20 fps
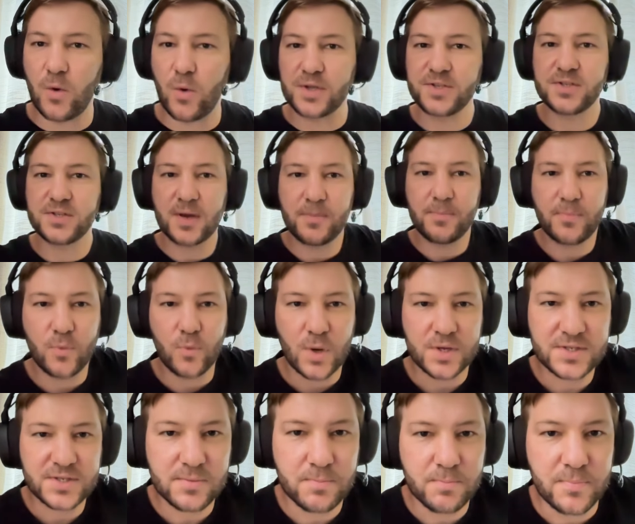what's
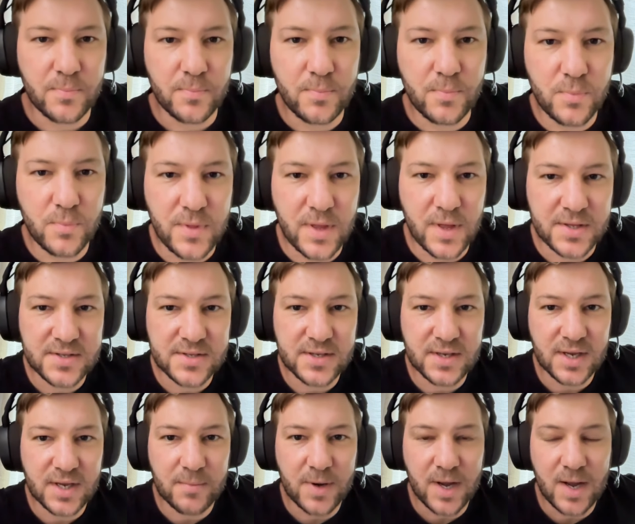that
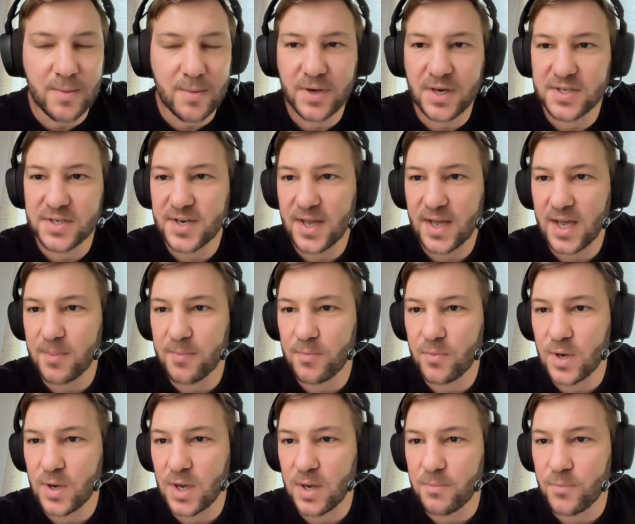company's
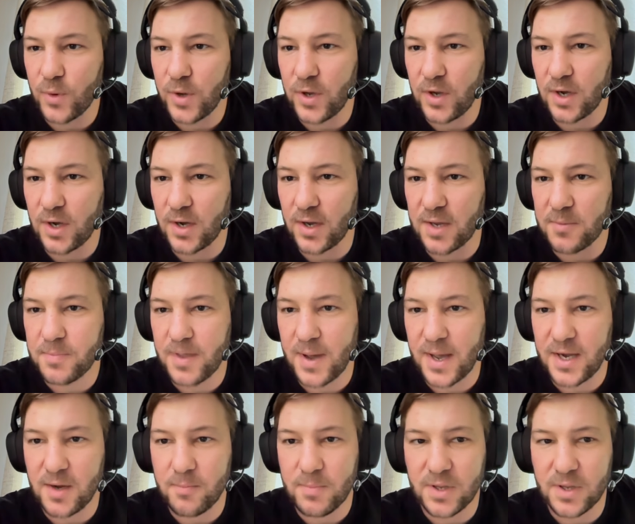name where you can get
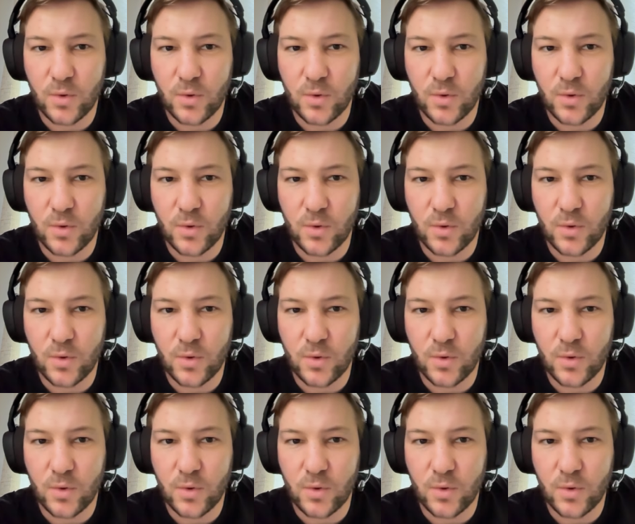paid in